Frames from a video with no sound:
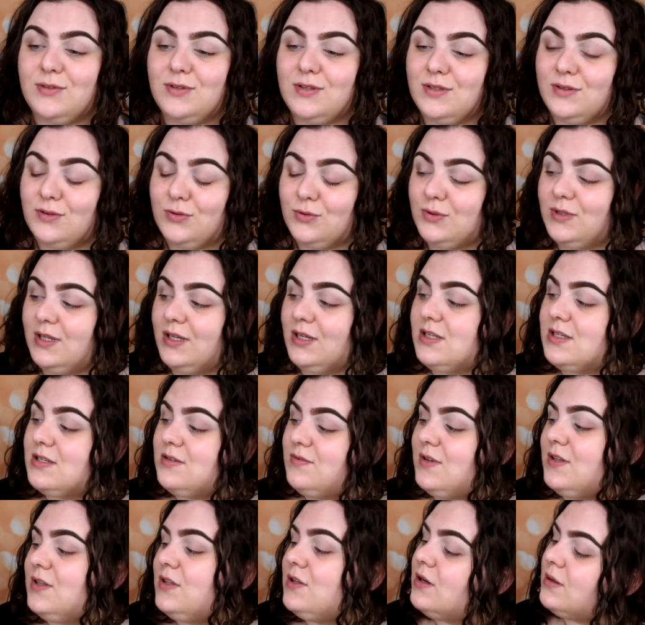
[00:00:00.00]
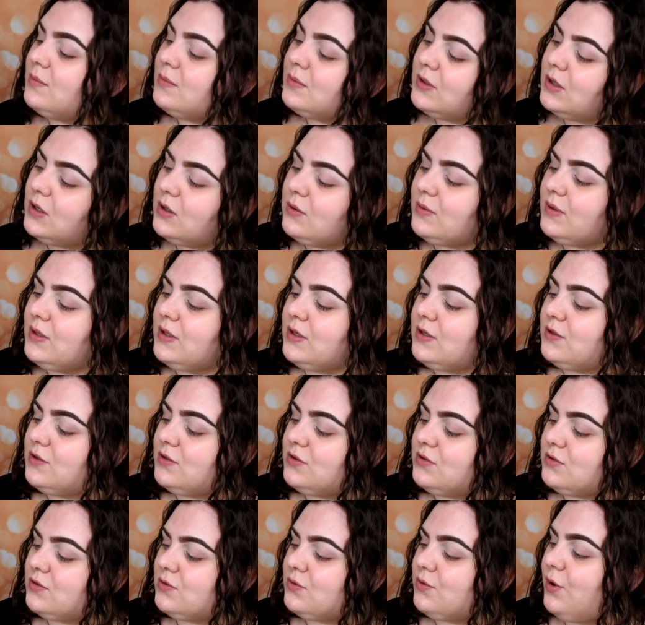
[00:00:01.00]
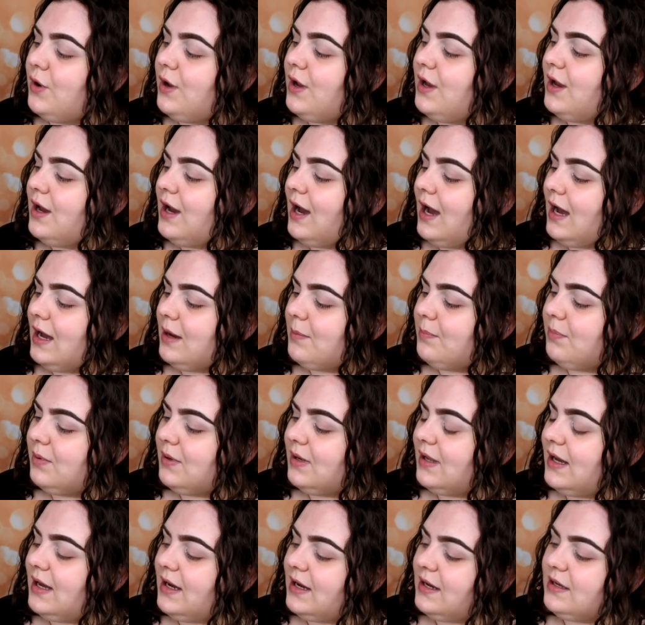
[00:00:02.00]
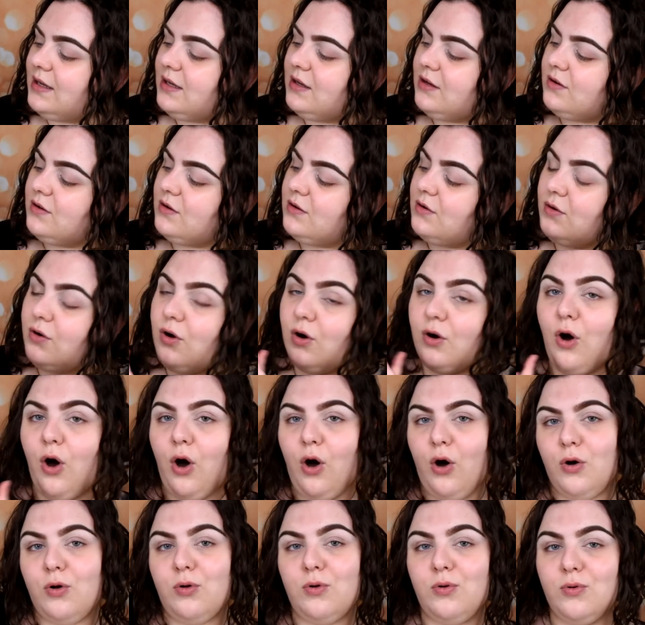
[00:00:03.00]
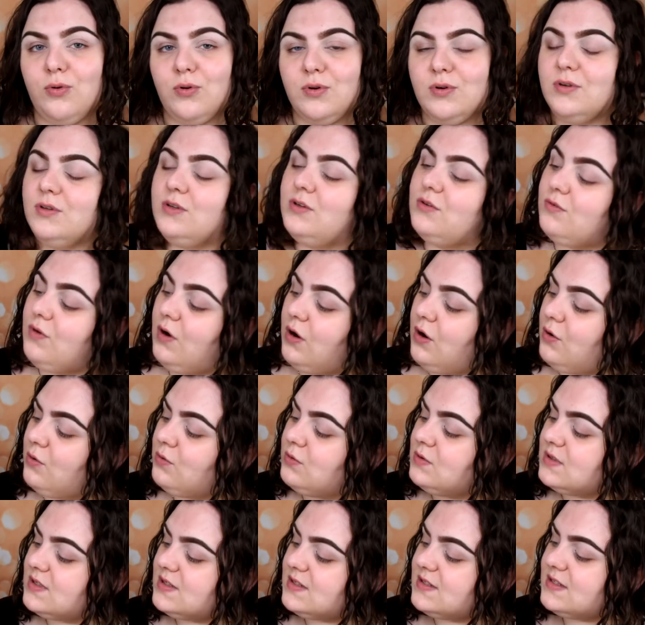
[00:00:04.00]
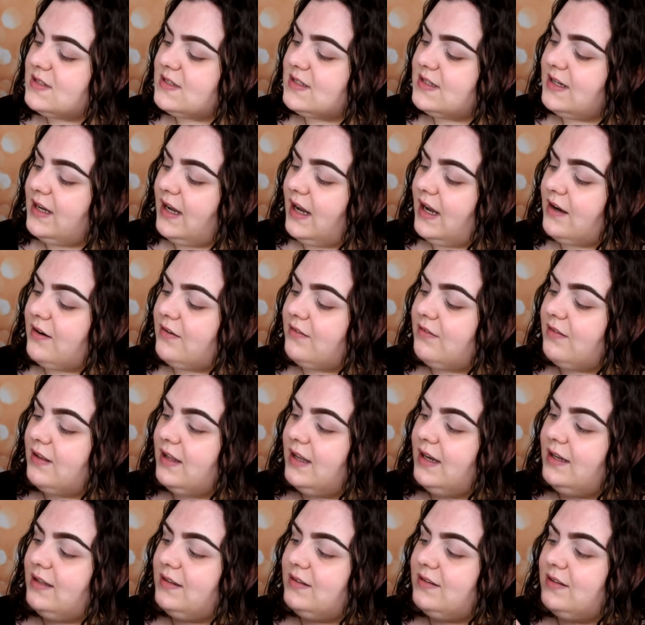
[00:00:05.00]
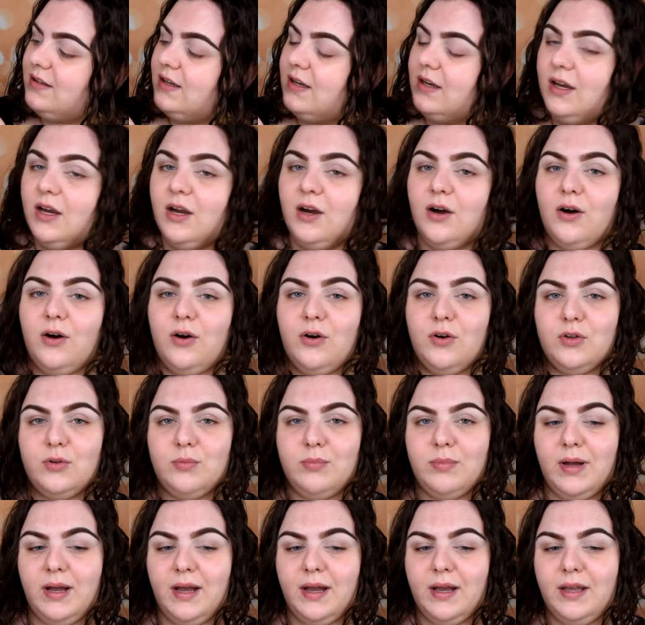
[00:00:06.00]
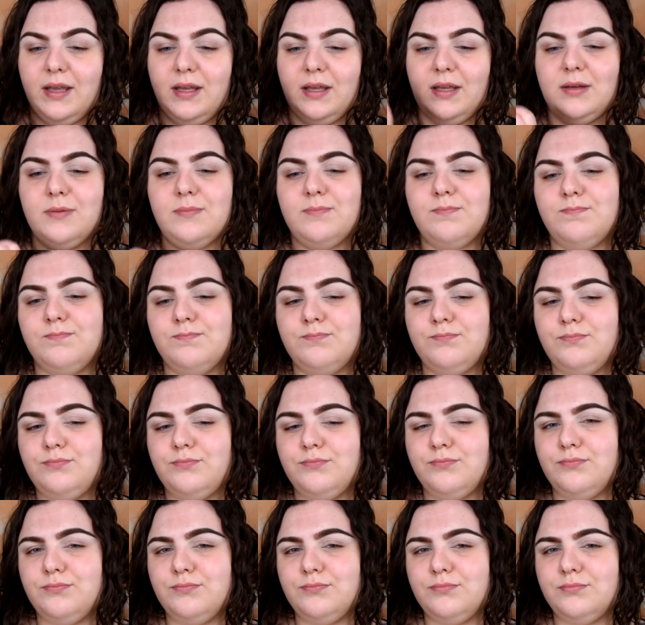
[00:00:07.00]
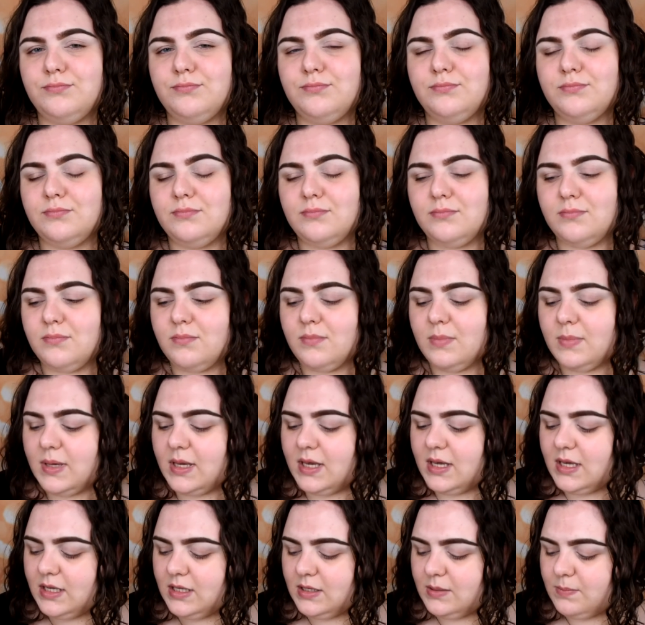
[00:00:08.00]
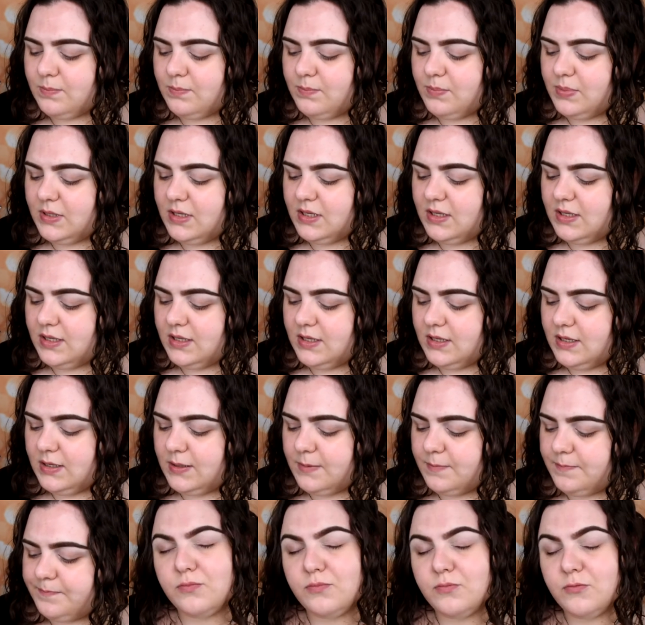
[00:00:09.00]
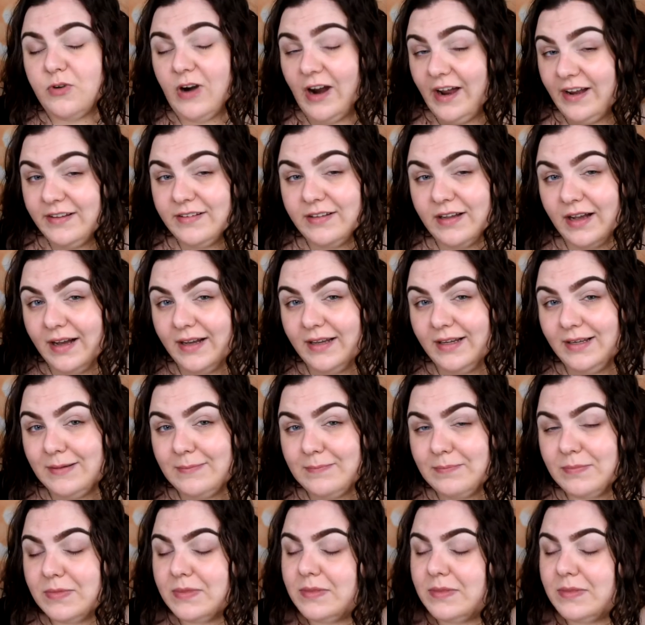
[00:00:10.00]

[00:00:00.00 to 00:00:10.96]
In today's video I'm going to apply whole row scarlet on my maybe right eye,